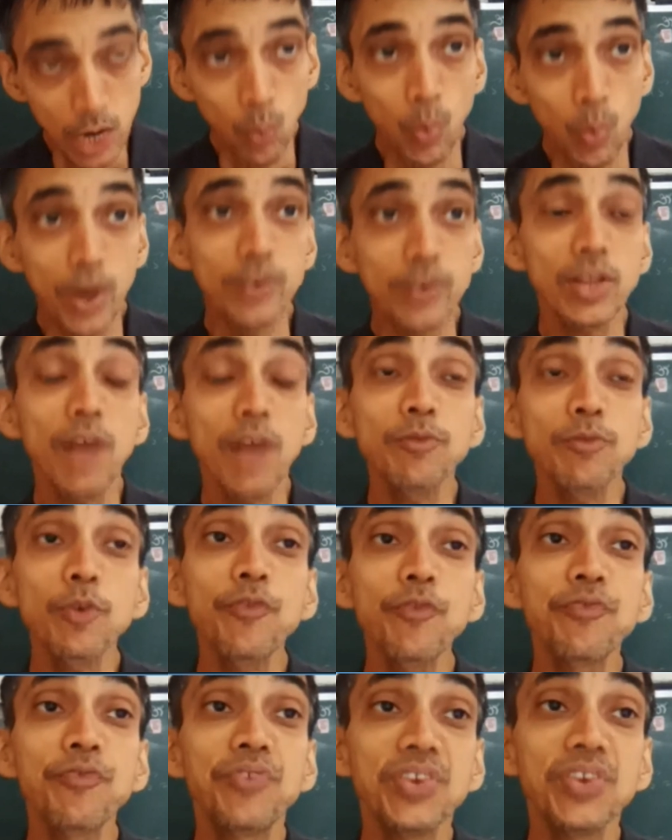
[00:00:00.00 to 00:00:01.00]
When it comes
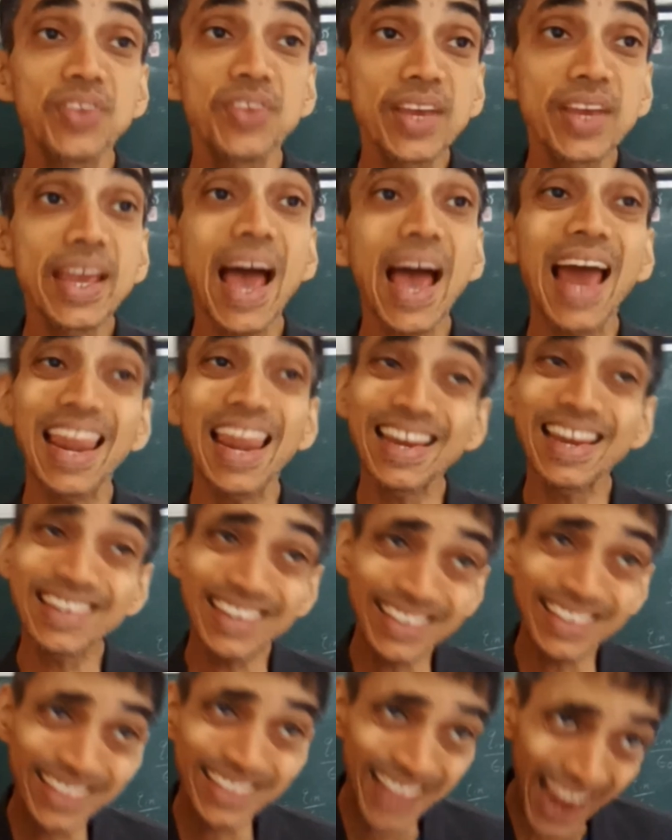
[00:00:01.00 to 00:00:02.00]
to
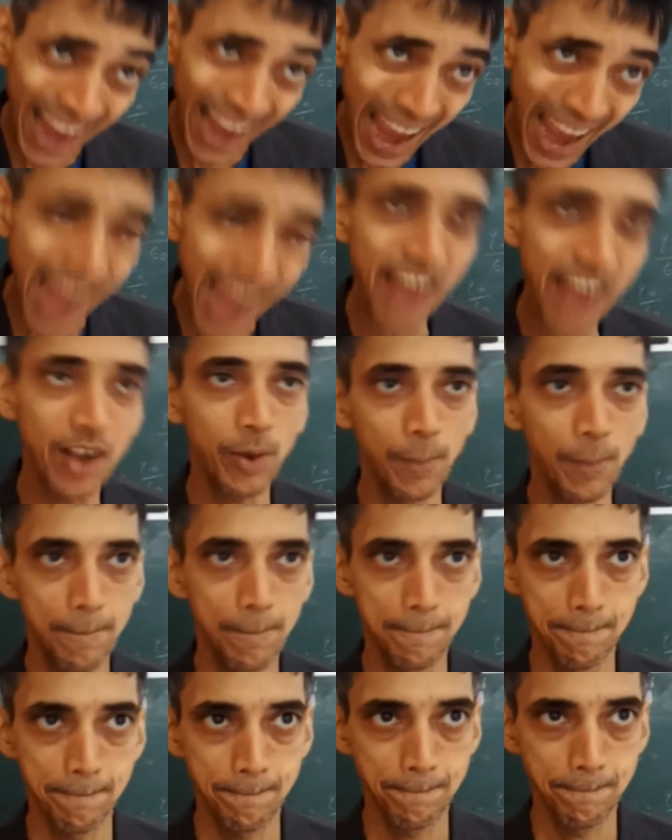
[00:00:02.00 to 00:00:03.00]
physicality there,
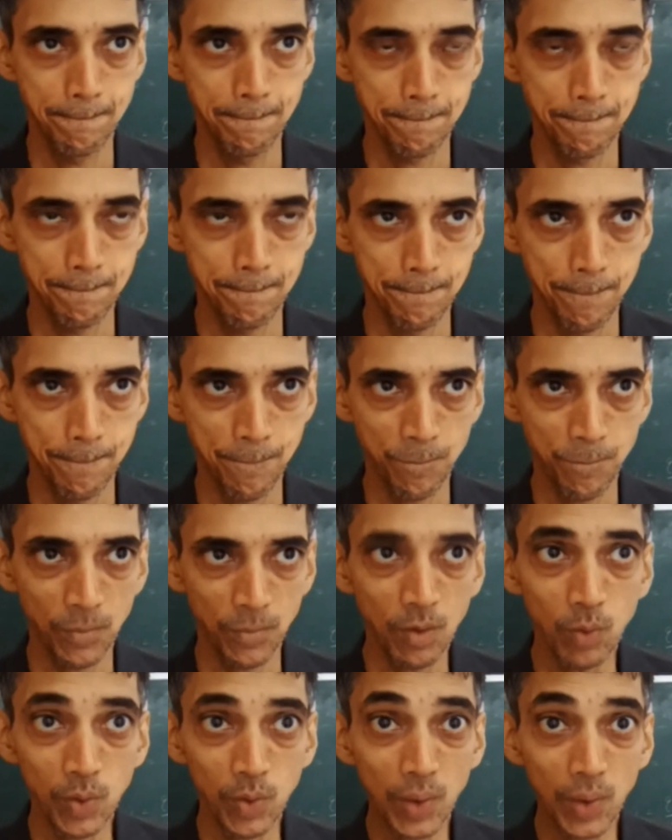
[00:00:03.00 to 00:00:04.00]

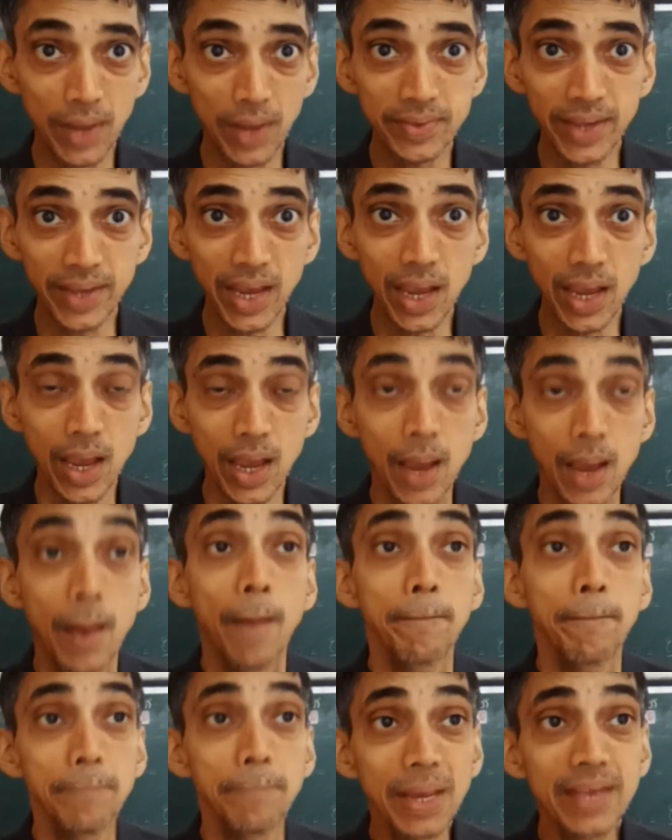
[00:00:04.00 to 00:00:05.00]
what did I say?
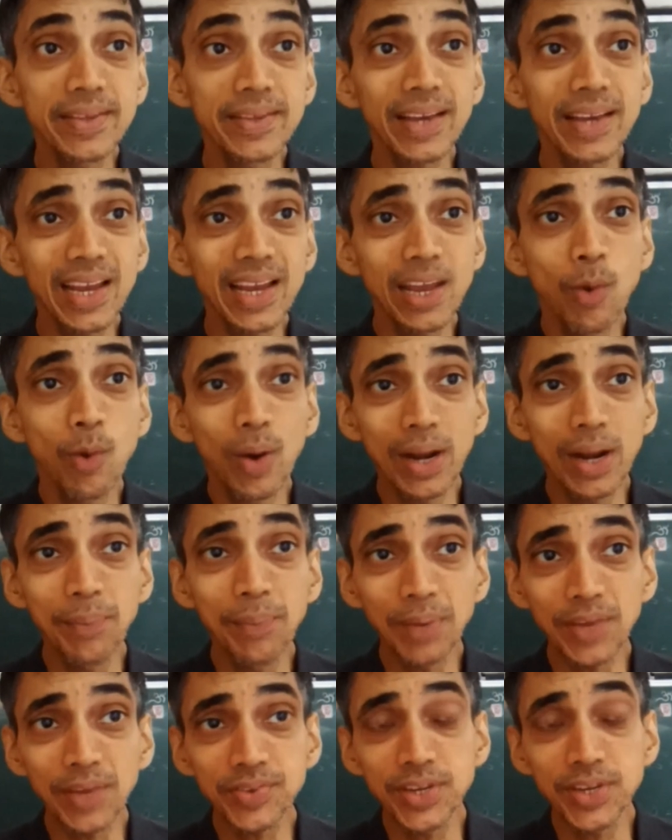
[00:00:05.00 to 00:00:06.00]
Basically what
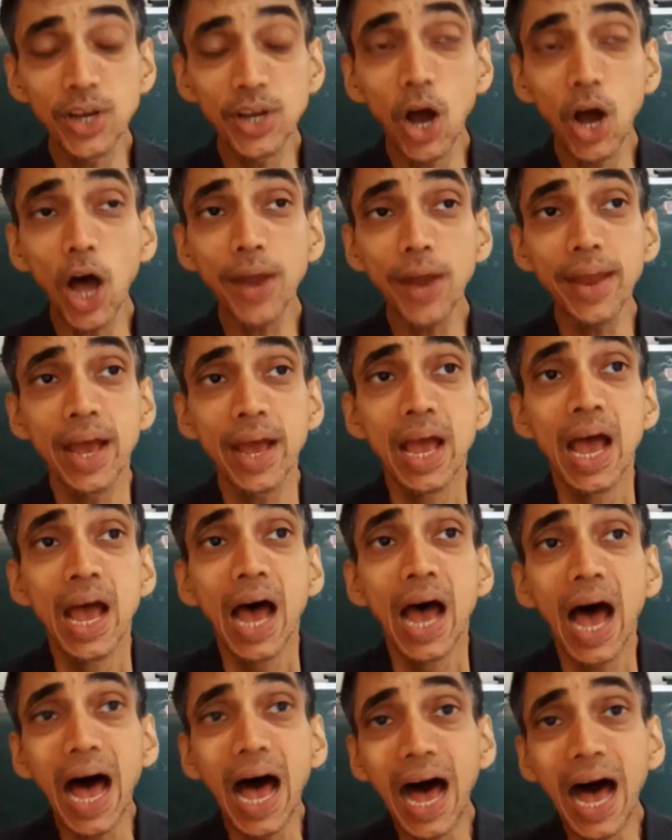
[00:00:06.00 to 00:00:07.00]
I'm testing on,
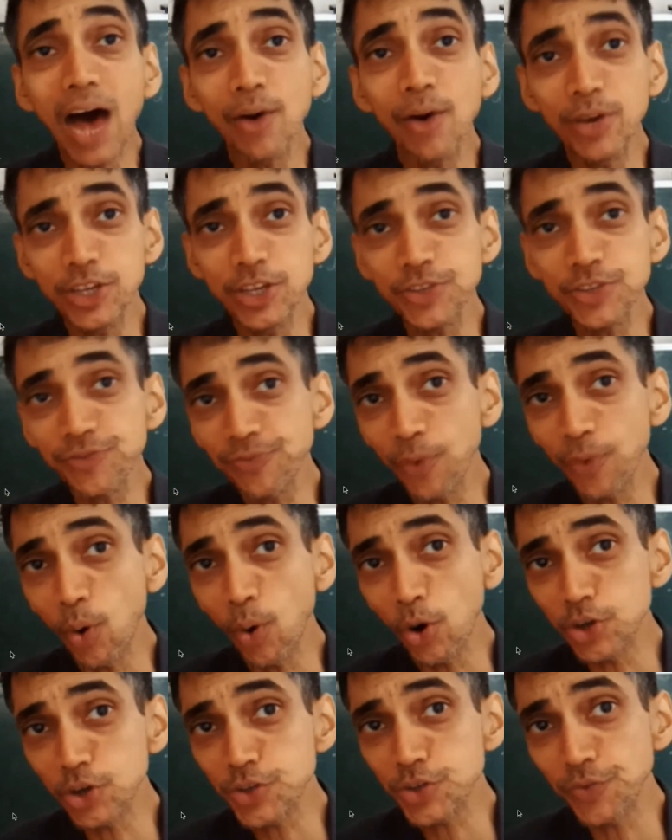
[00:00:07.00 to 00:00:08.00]
how is
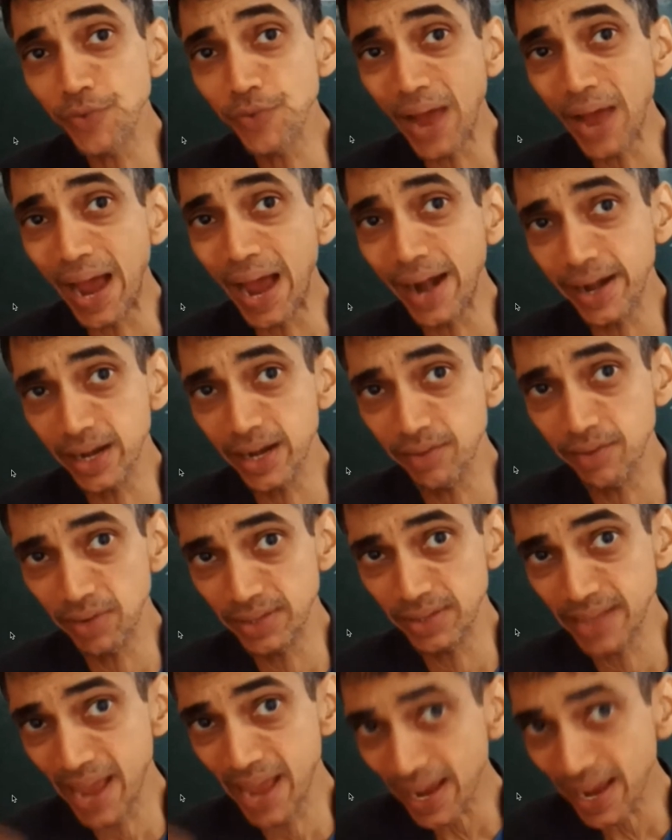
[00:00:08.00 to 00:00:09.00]
force varying
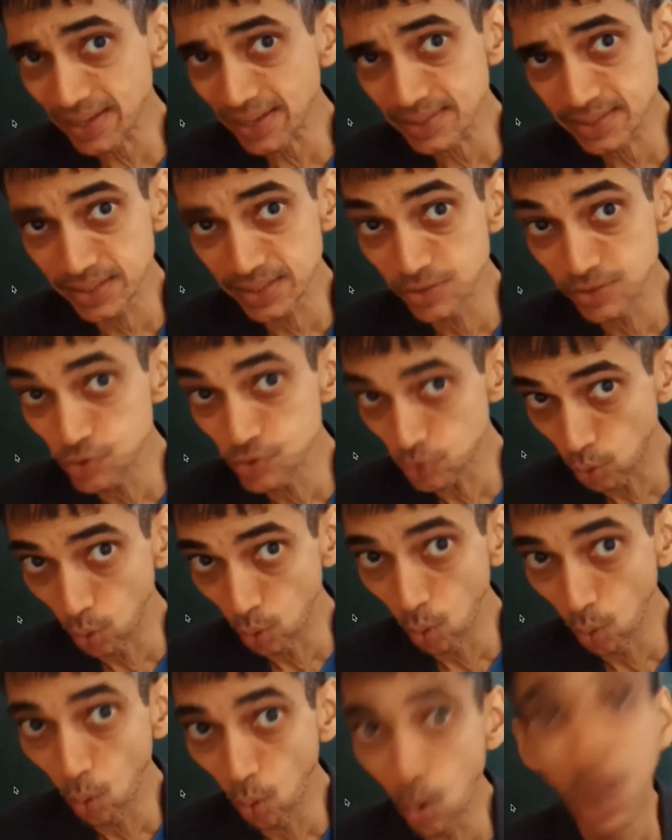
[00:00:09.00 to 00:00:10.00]
with x in
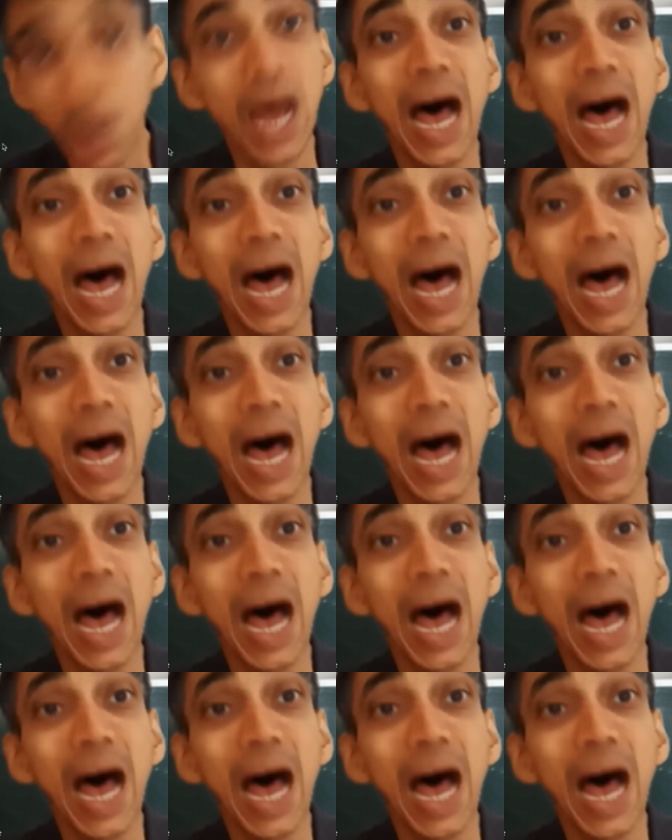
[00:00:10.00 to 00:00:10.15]
solo,